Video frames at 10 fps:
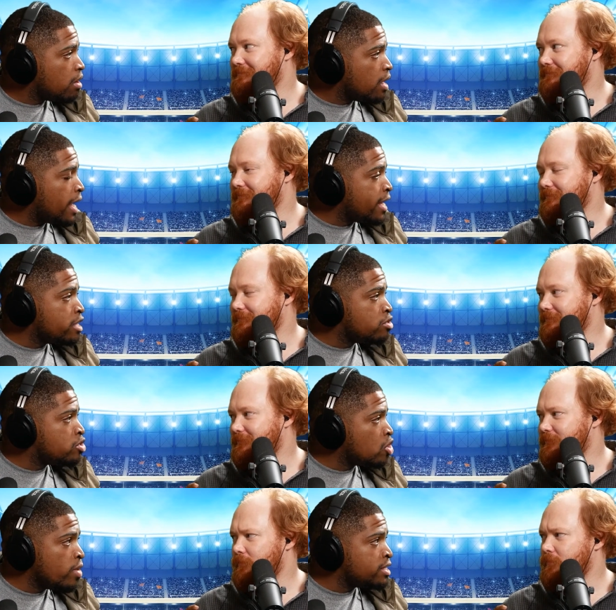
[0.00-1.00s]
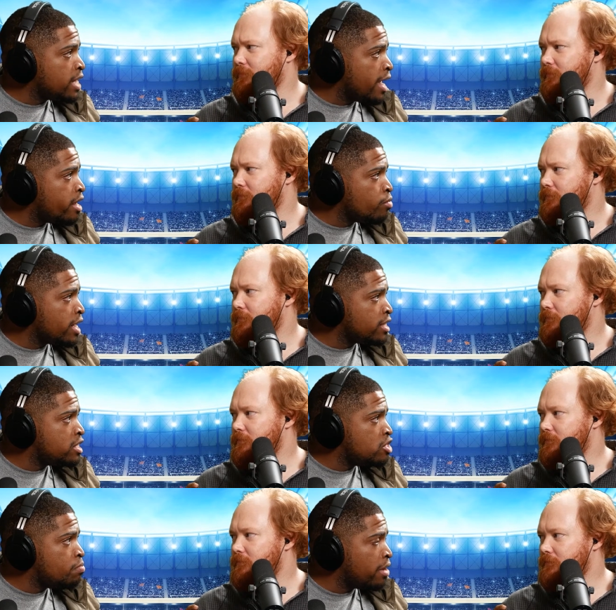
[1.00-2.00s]
Speaker 1: I get so excited when I see
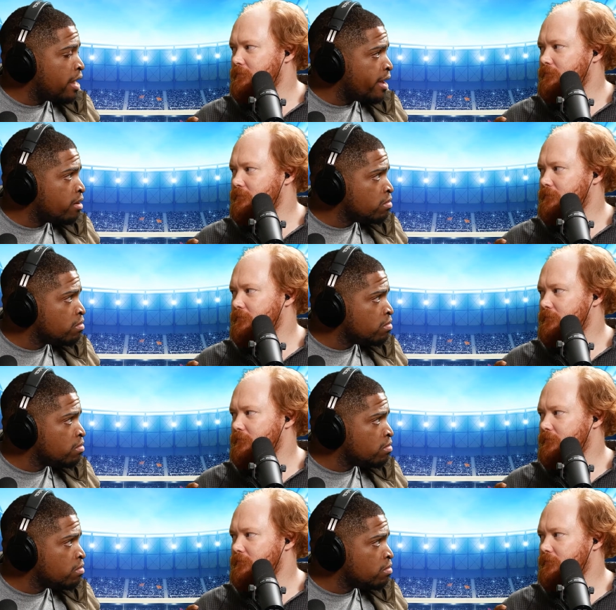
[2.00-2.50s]
you play.